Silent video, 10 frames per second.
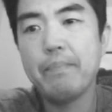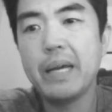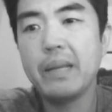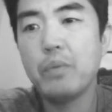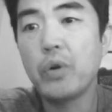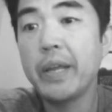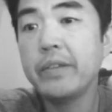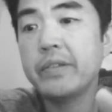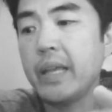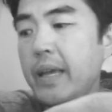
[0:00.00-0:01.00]
Monday
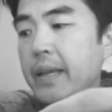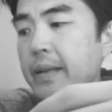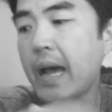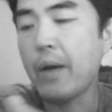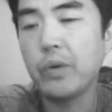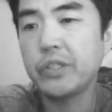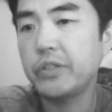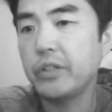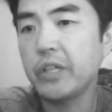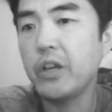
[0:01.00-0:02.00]
mornings, and I
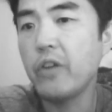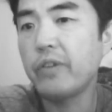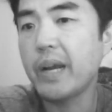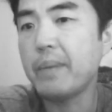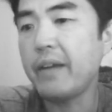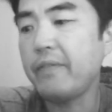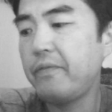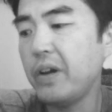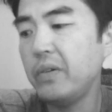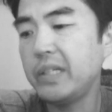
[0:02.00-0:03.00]
was looking over at my
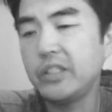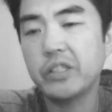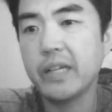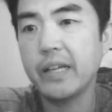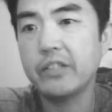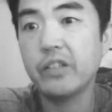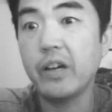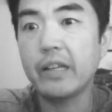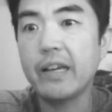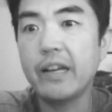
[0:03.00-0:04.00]
phone and just kind of saw
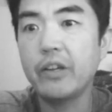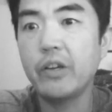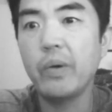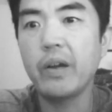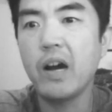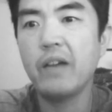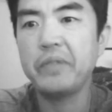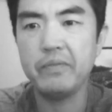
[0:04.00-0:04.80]
it kind of going off.